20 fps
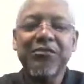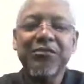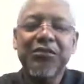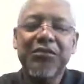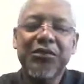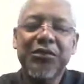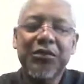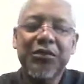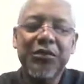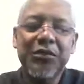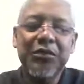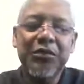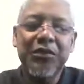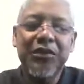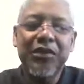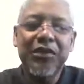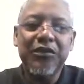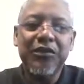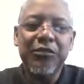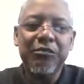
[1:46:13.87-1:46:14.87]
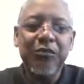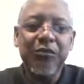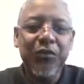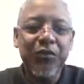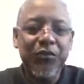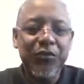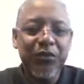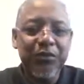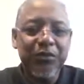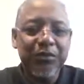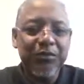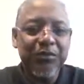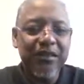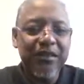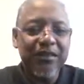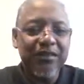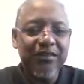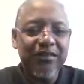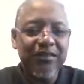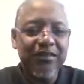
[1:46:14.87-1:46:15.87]
So under most
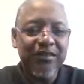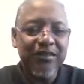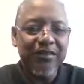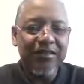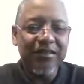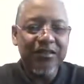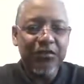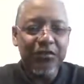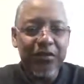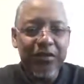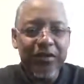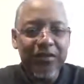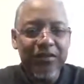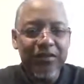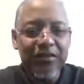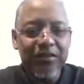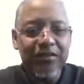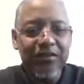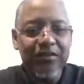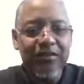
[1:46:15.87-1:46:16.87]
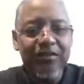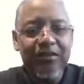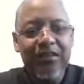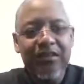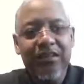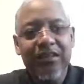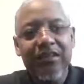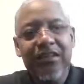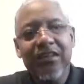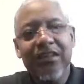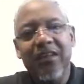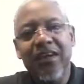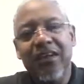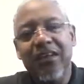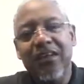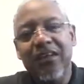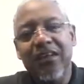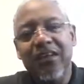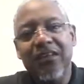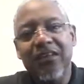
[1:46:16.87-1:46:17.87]
circumstances and situations,
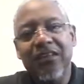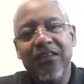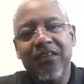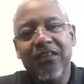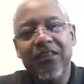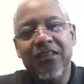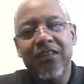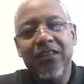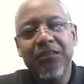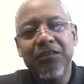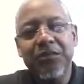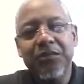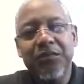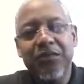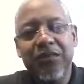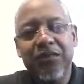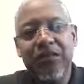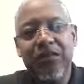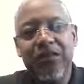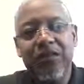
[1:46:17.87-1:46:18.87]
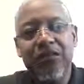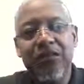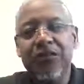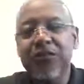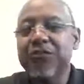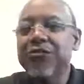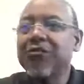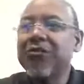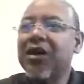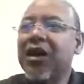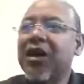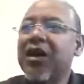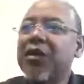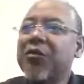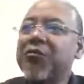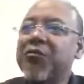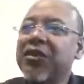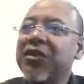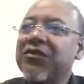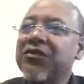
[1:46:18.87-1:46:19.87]
these particular
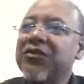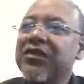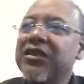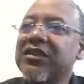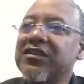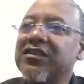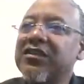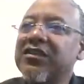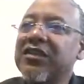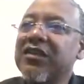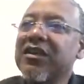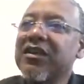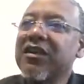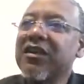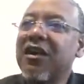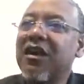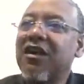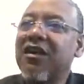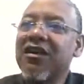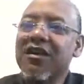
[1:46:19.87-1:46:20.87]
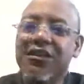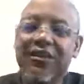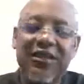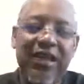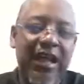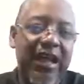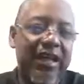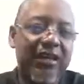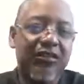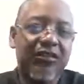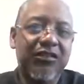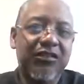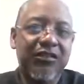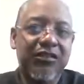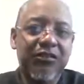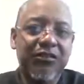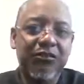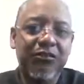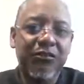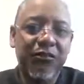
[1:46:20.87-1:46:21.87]
benefits are
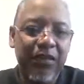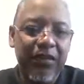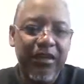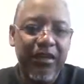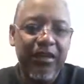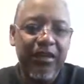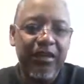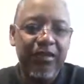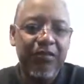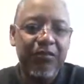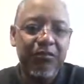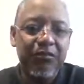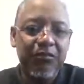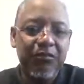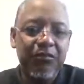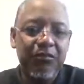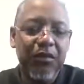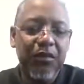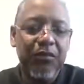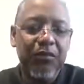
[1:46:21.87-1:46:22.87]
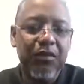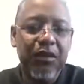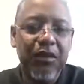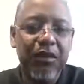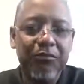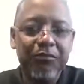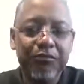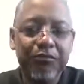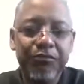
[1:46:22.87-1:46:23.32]
tax-free. Okay.